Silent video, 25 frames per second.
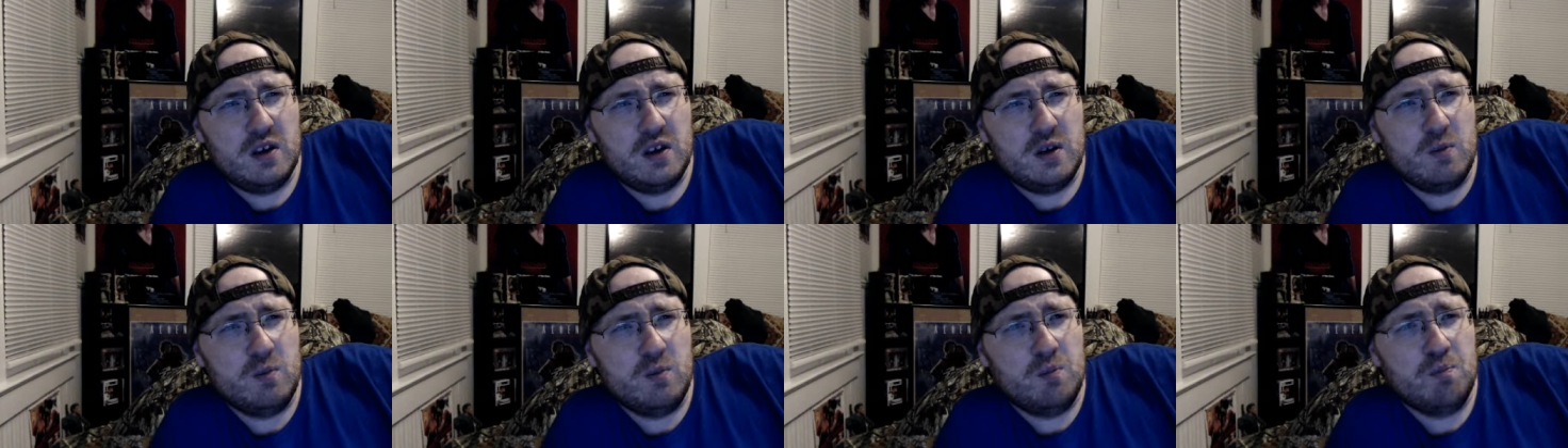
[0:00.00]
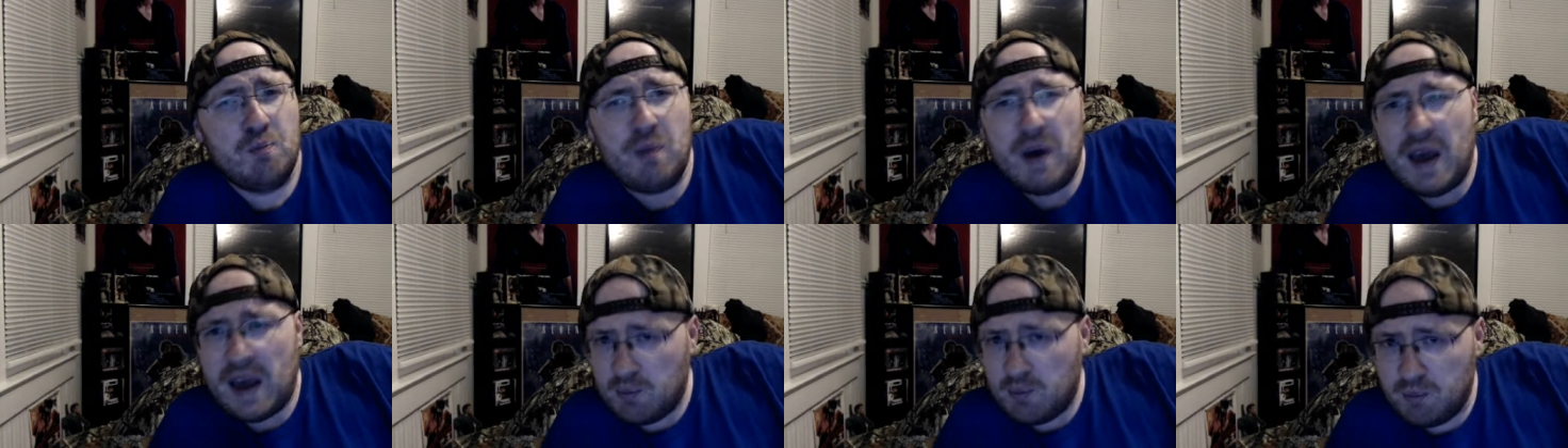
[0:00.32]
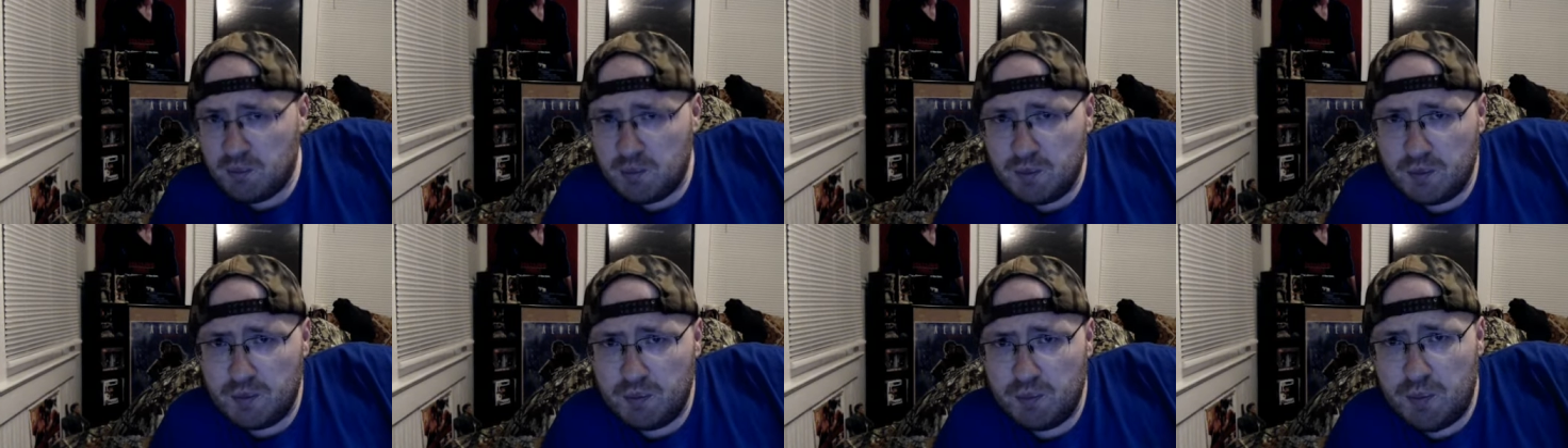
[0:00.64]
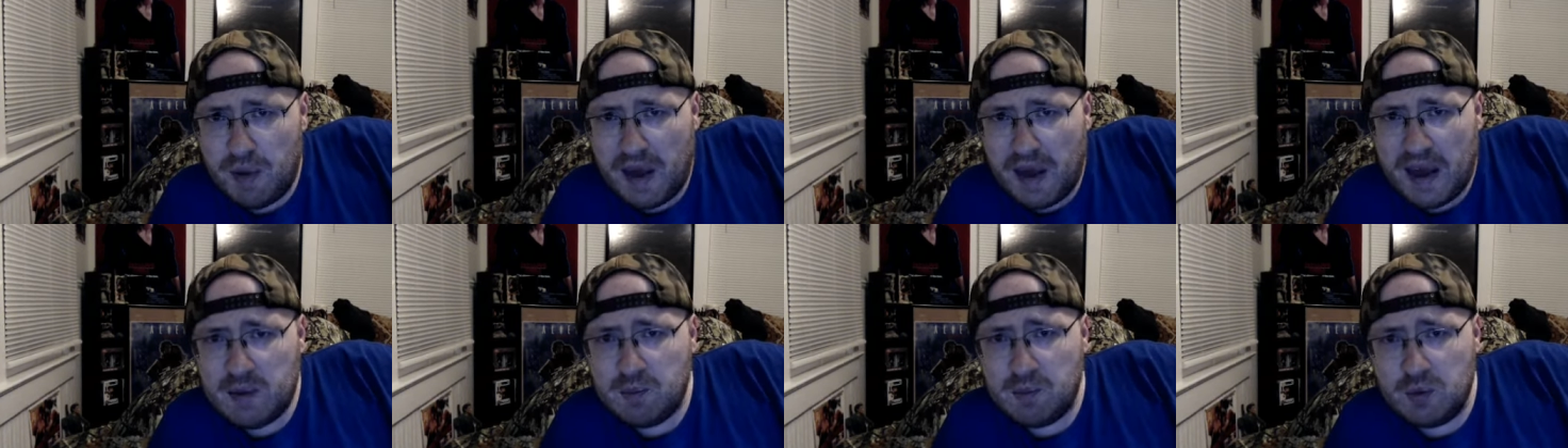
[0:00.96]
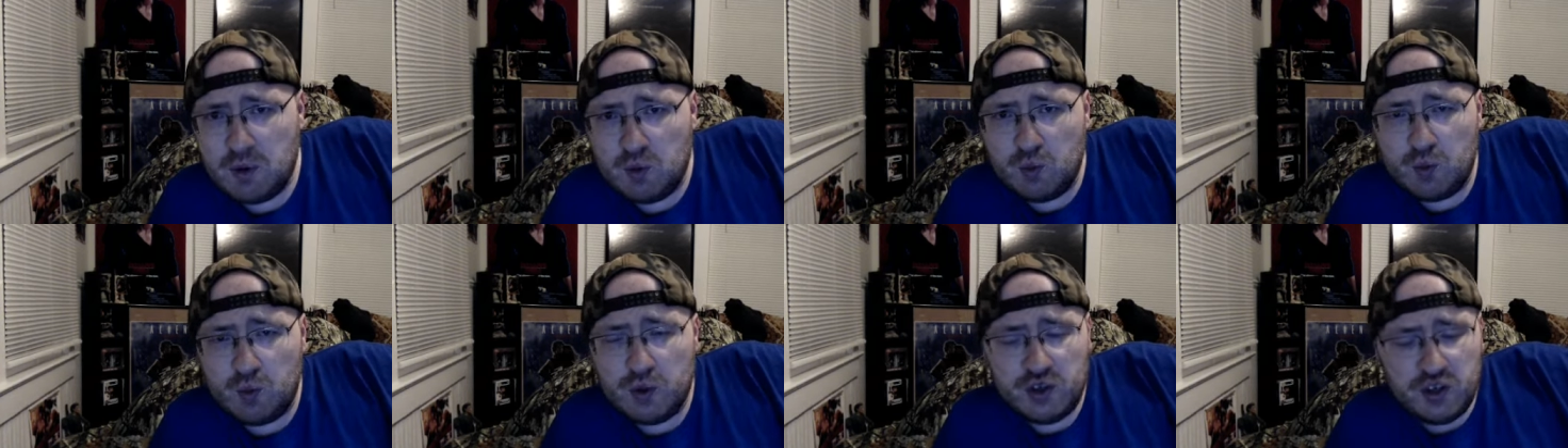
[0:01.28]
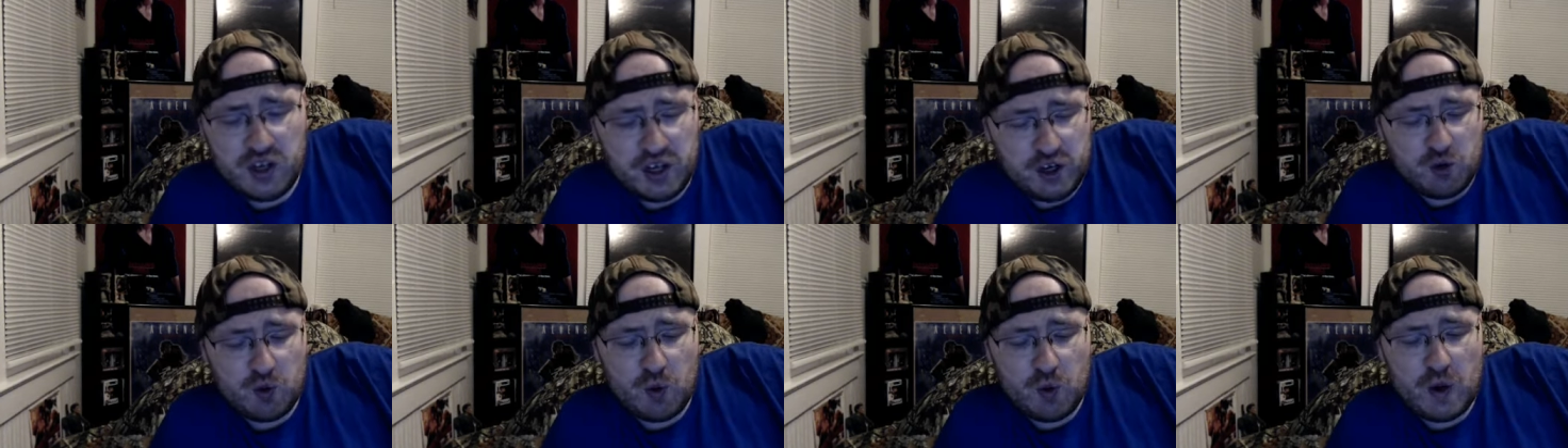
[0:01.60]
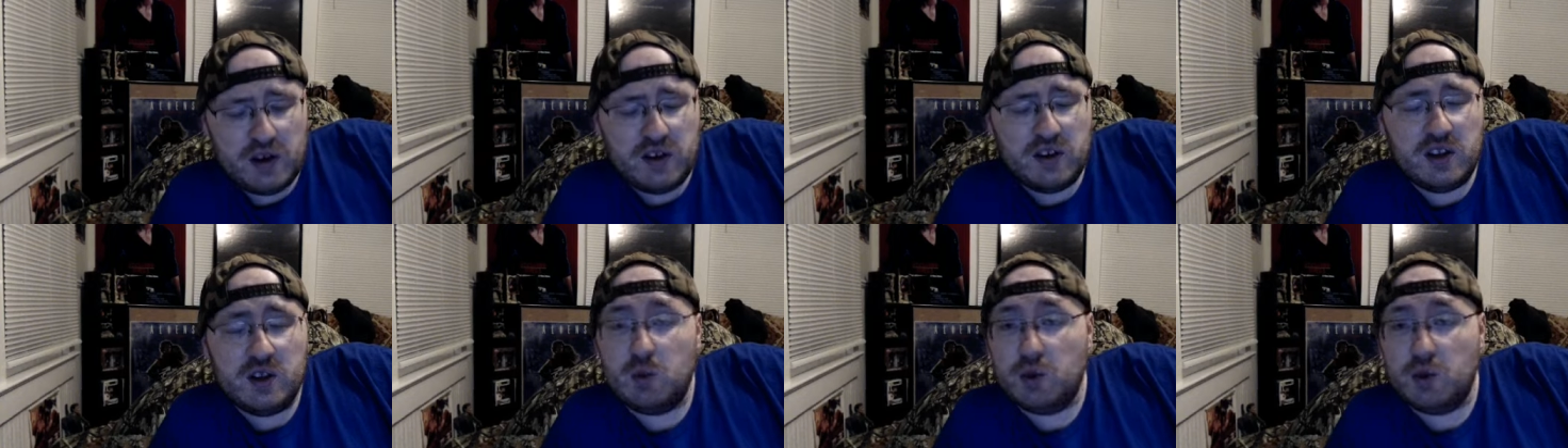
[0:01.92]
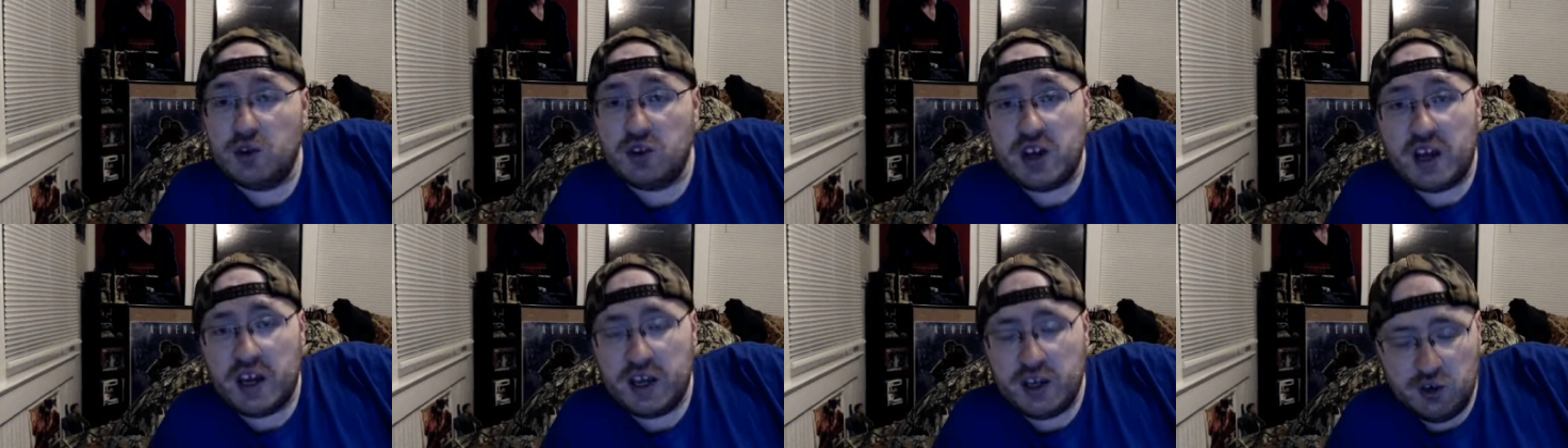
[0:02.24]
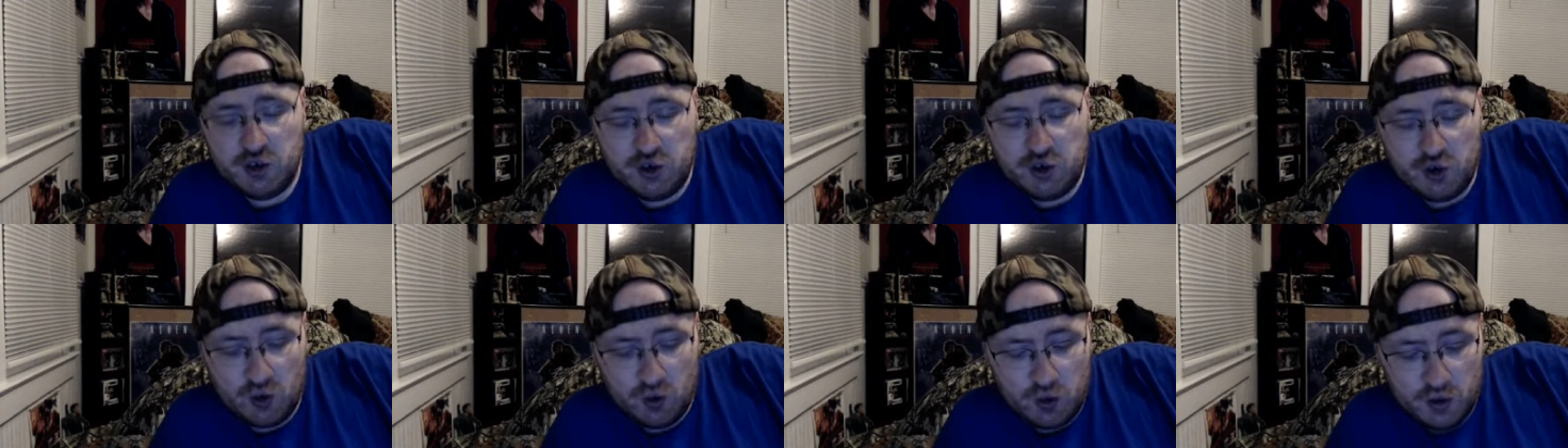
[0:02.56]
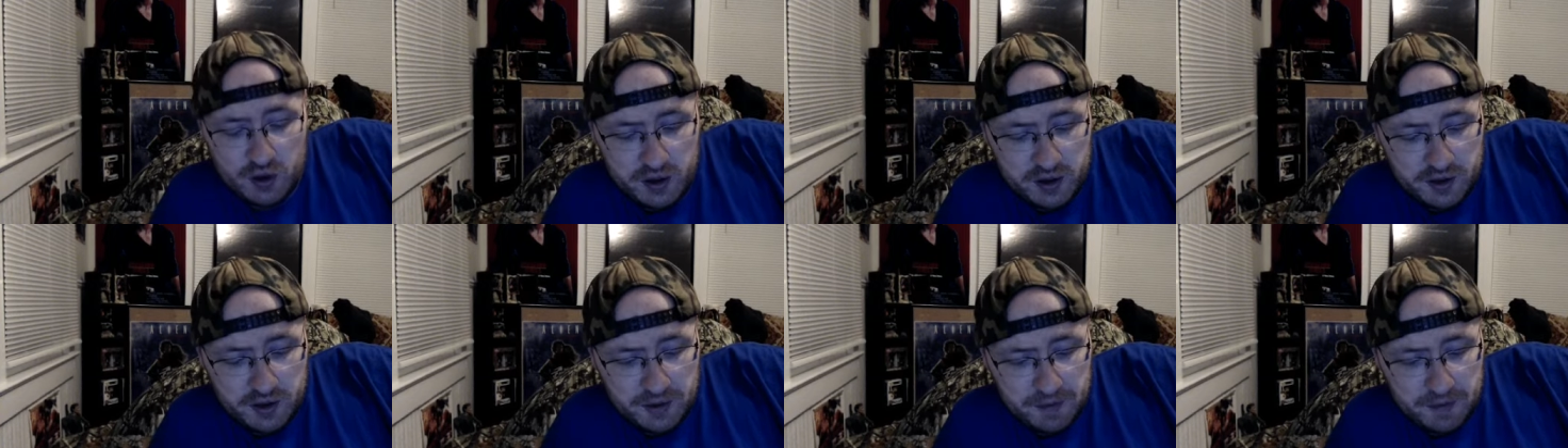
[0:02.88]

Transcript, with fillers: Bad, Bad Moon, which he directed, which I enjoy.